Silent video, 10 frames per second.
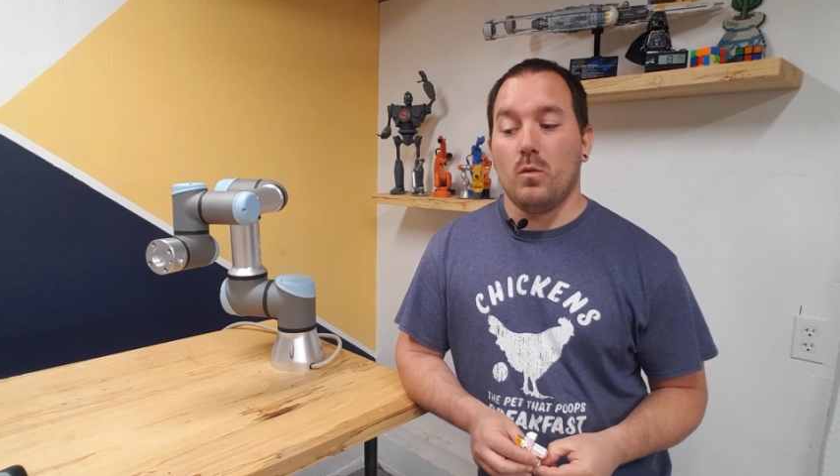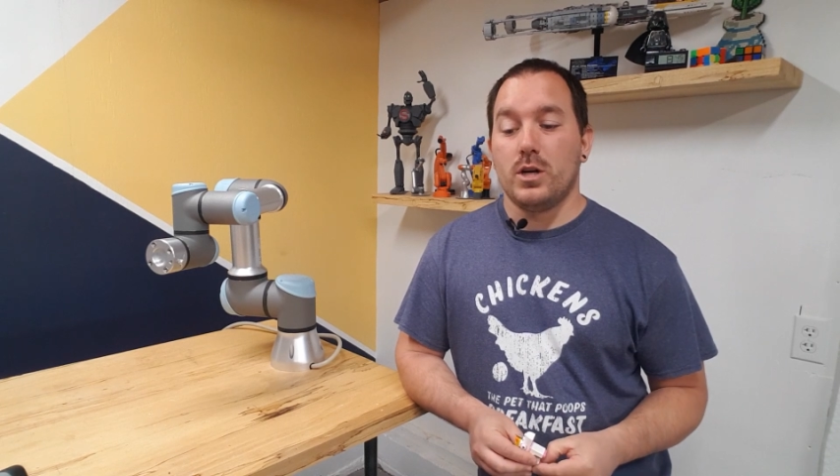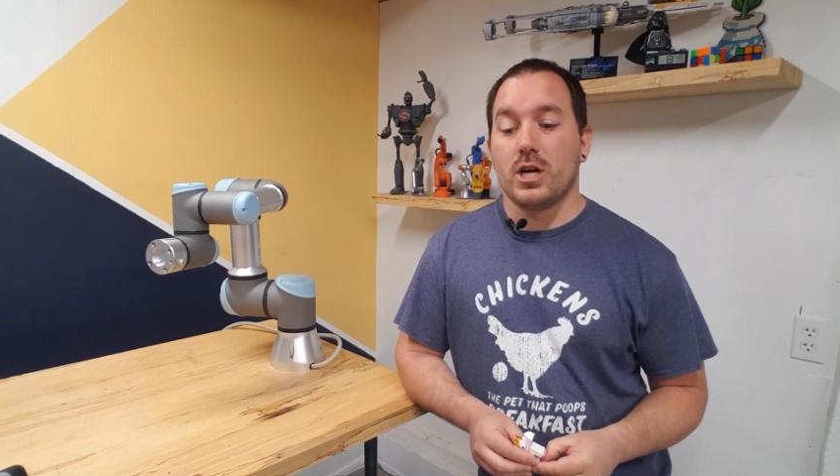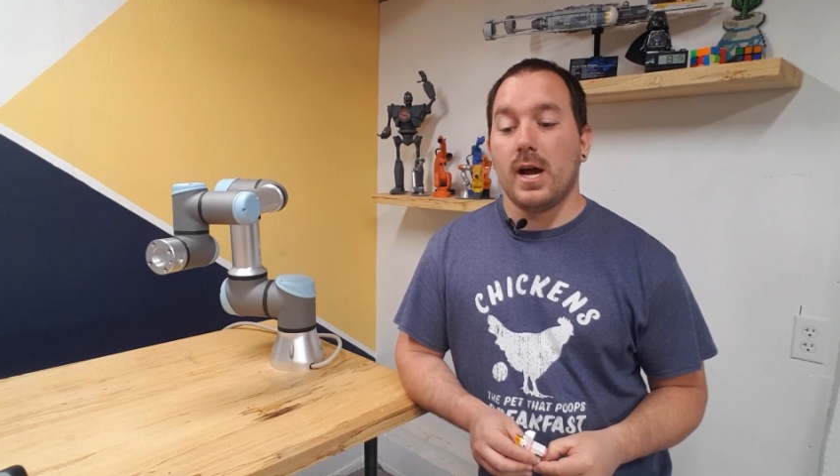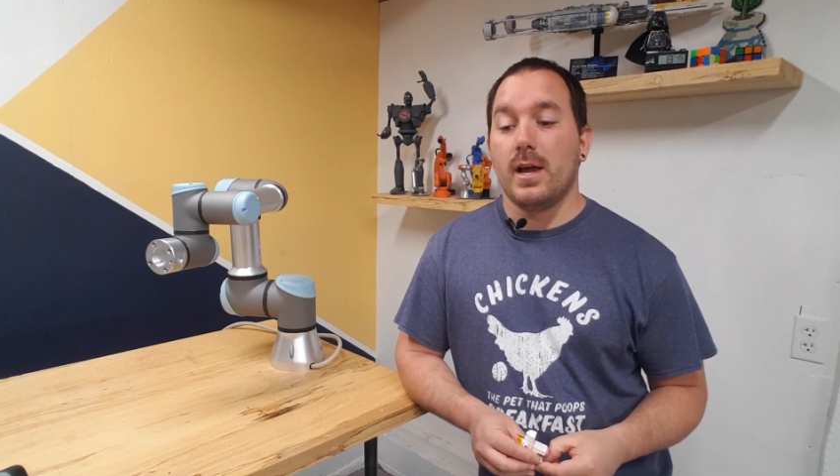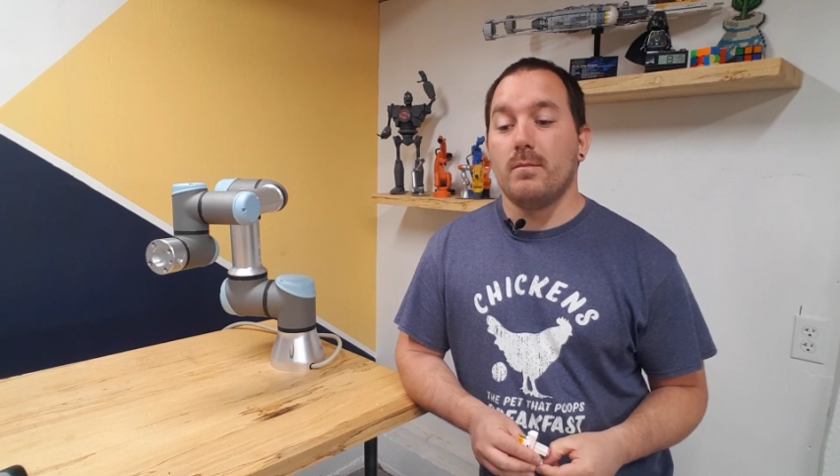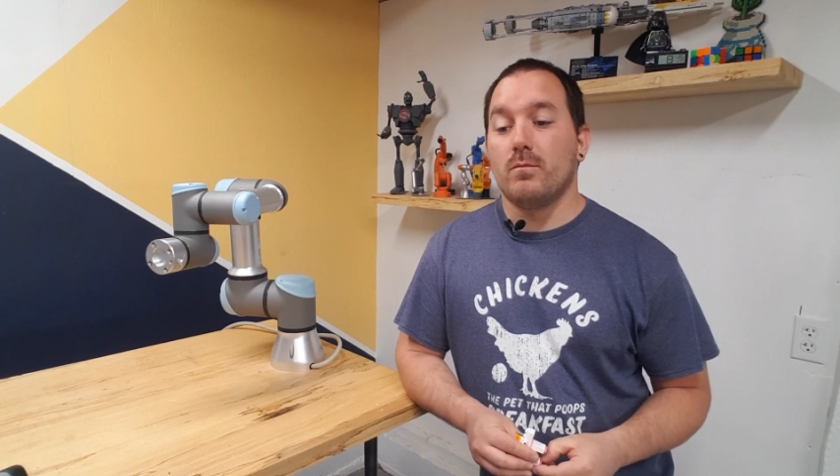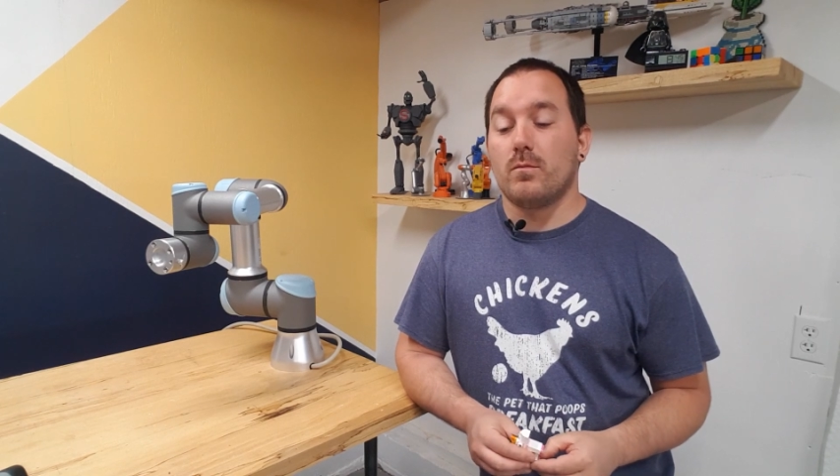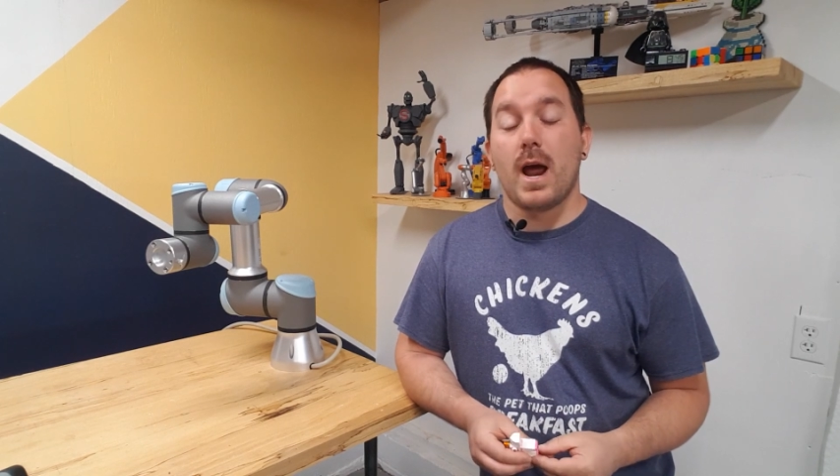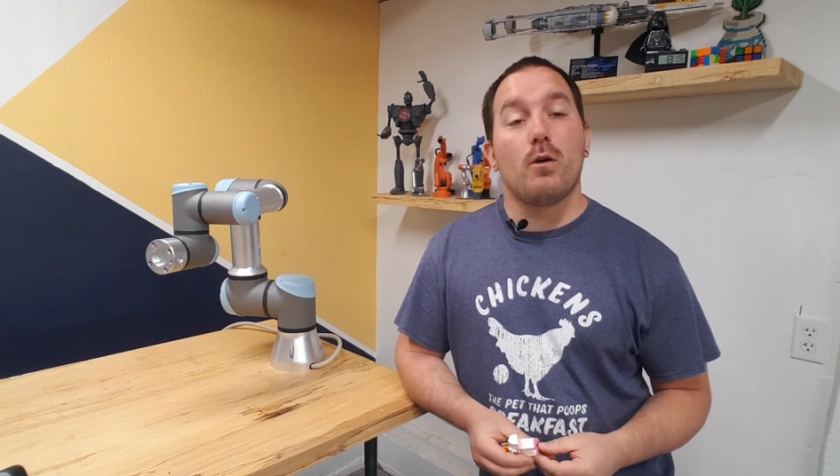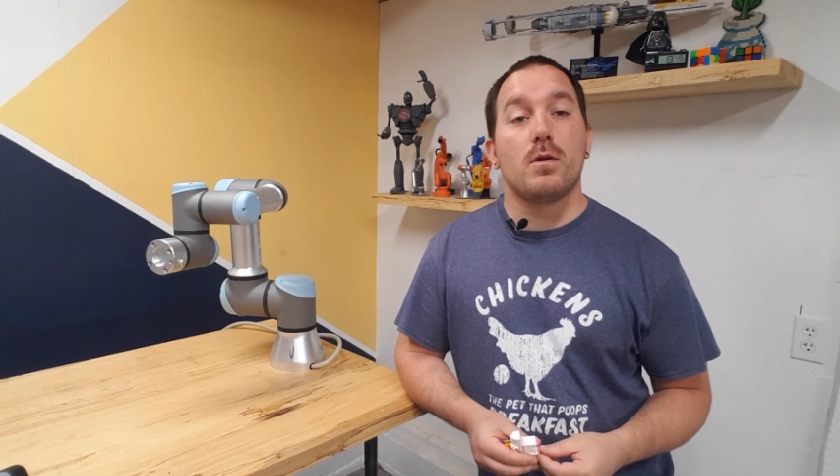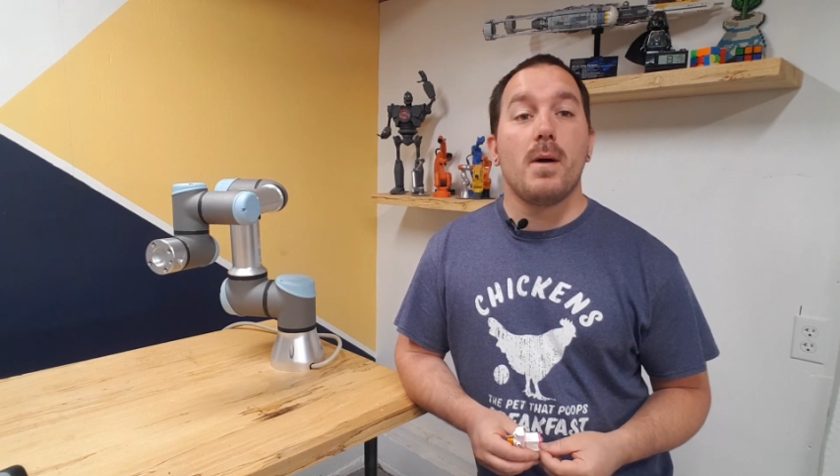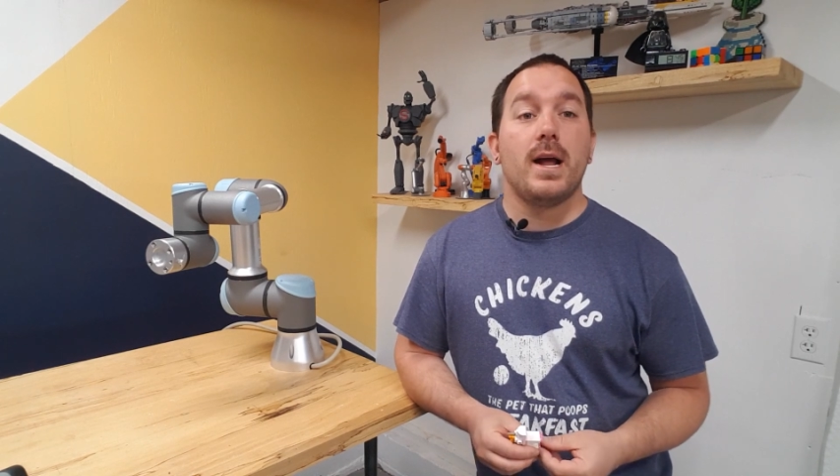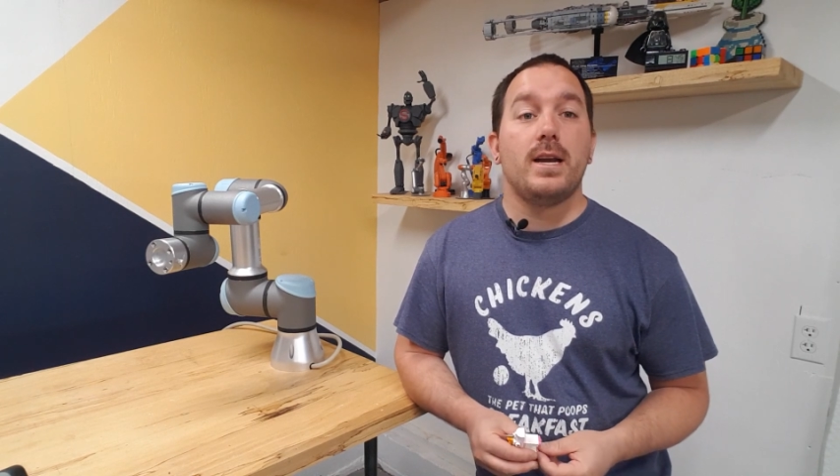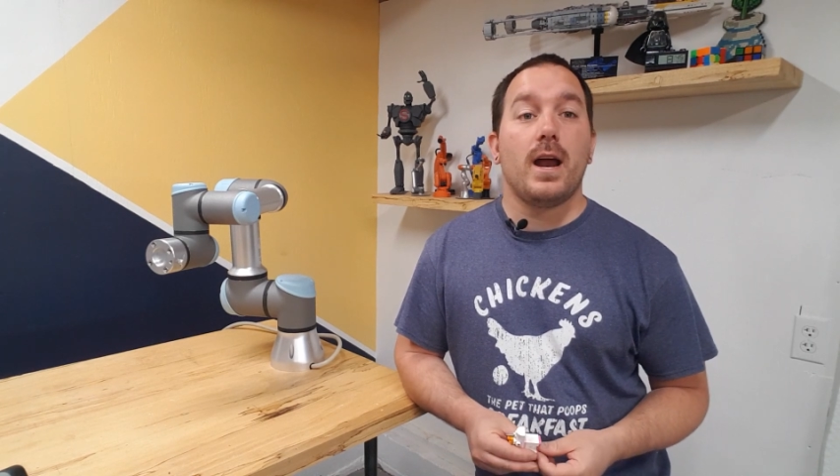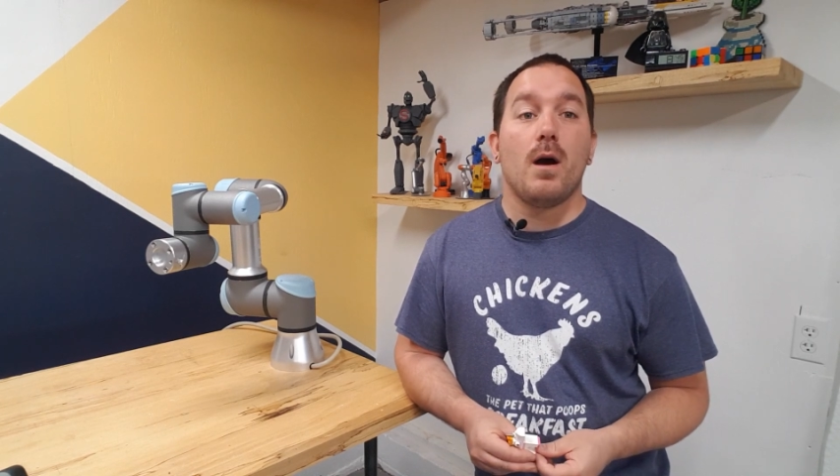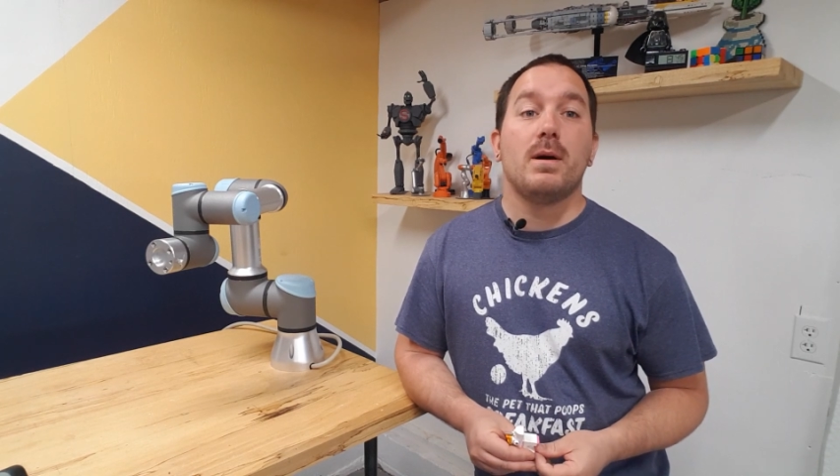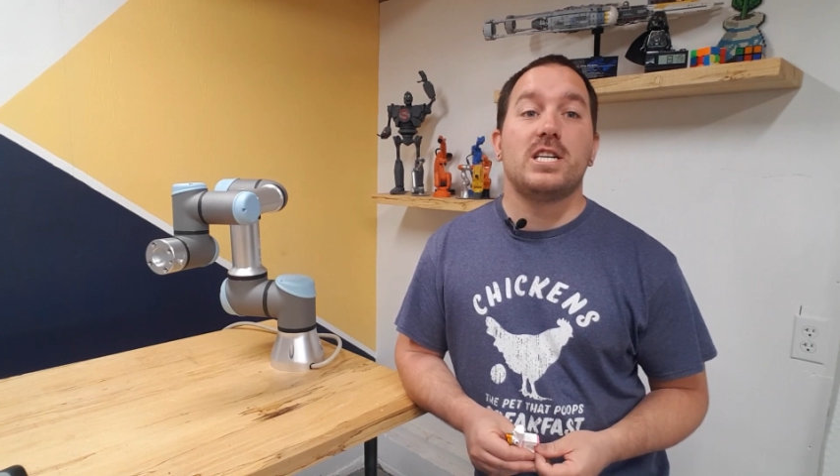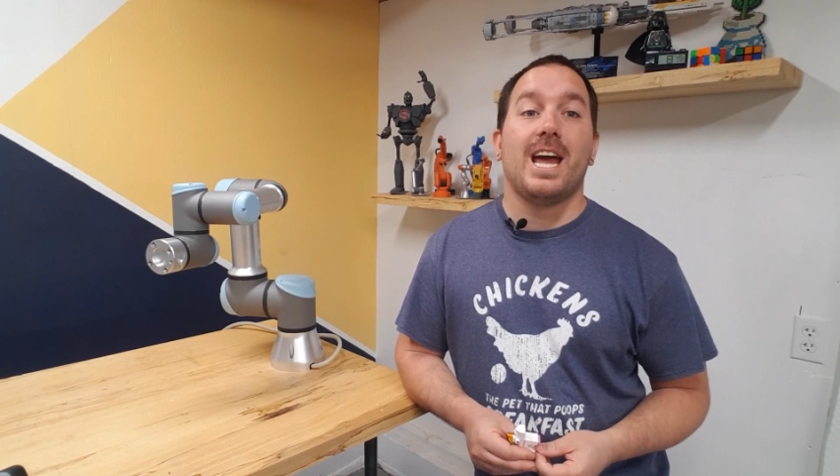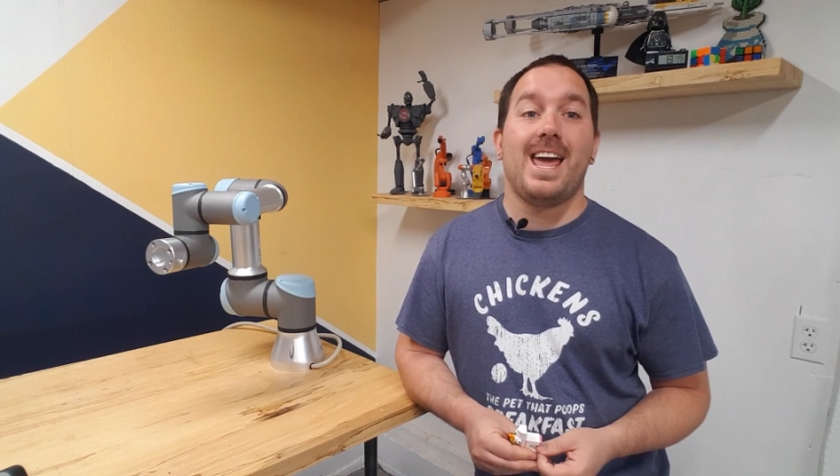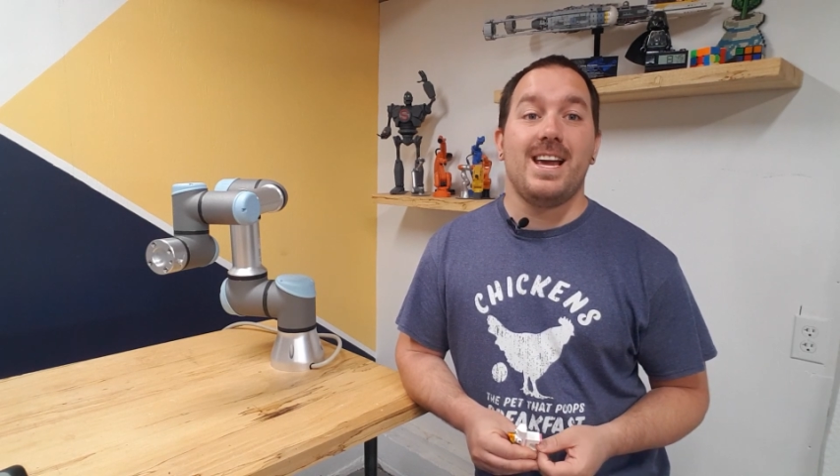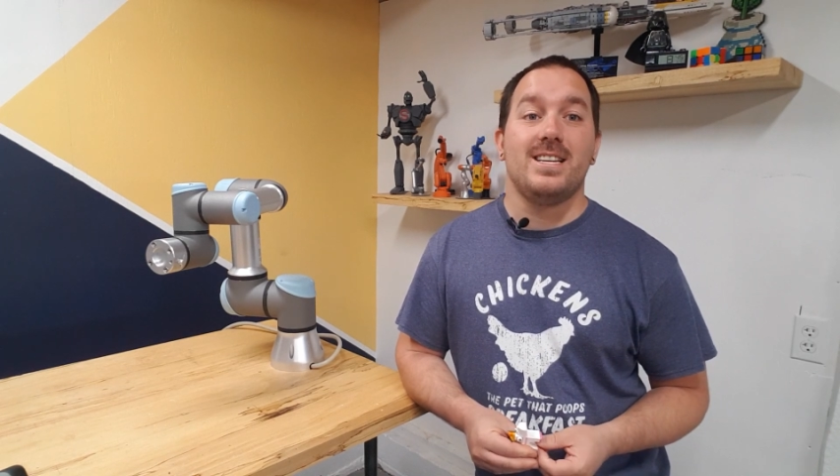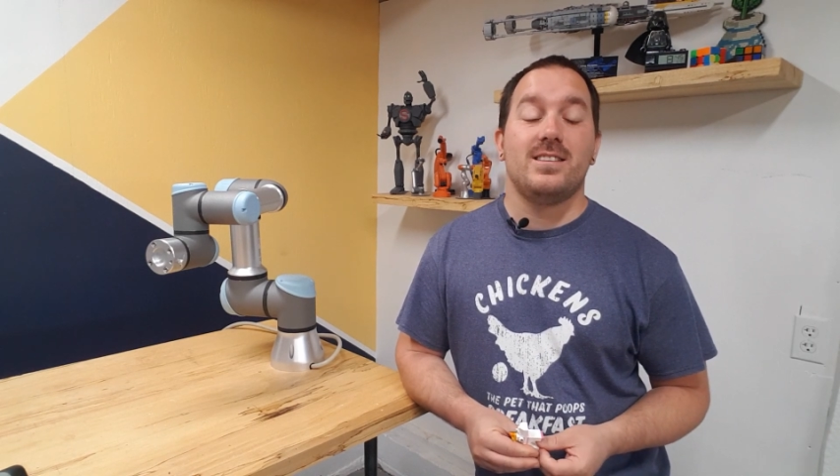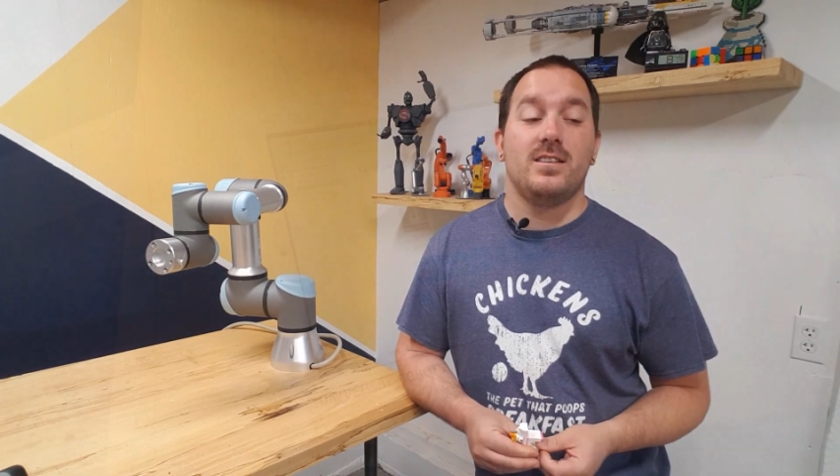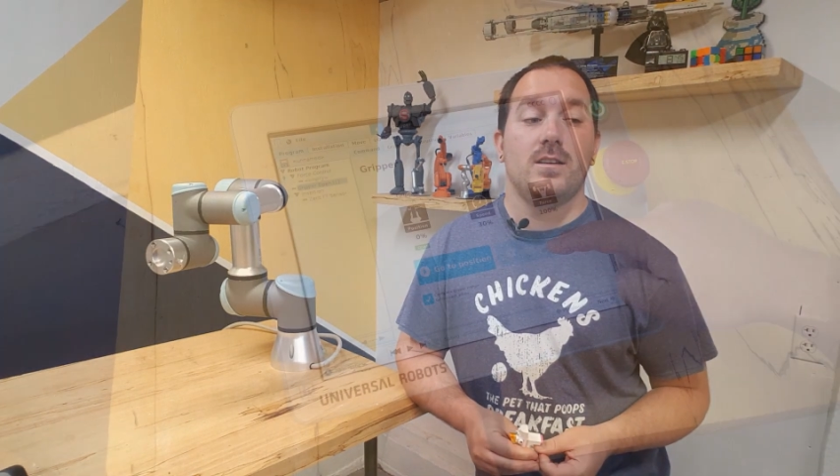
which I am now reminded how much I hate.